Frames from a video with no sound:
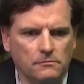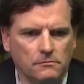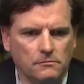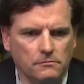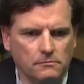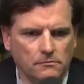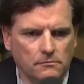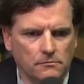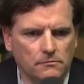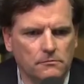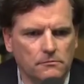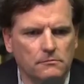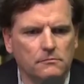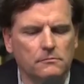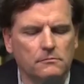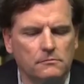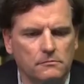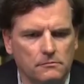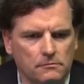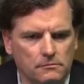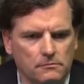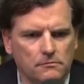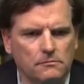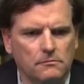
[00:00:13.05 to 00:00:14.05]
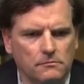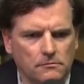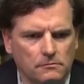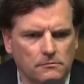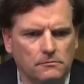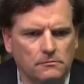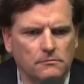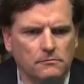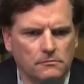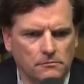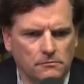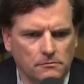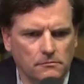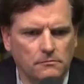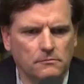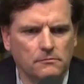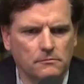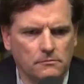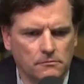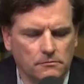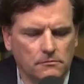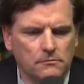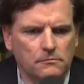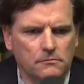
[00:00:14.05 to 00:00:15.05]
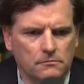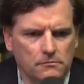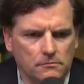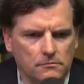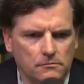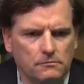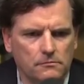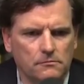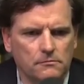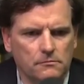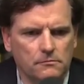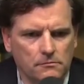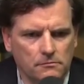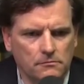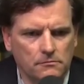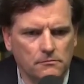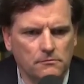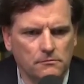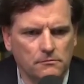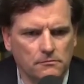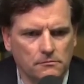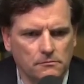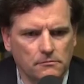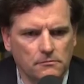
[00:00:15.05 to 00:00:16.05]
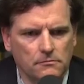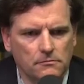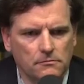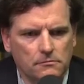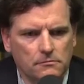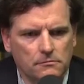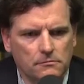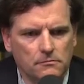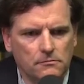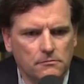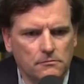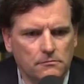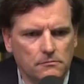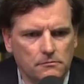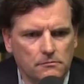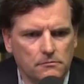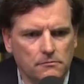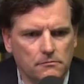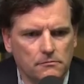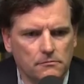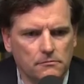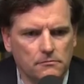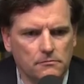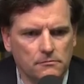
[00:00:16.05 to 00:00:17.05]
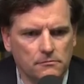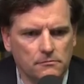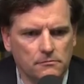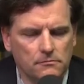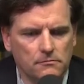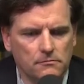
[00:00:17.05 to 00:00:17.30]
(not speaking)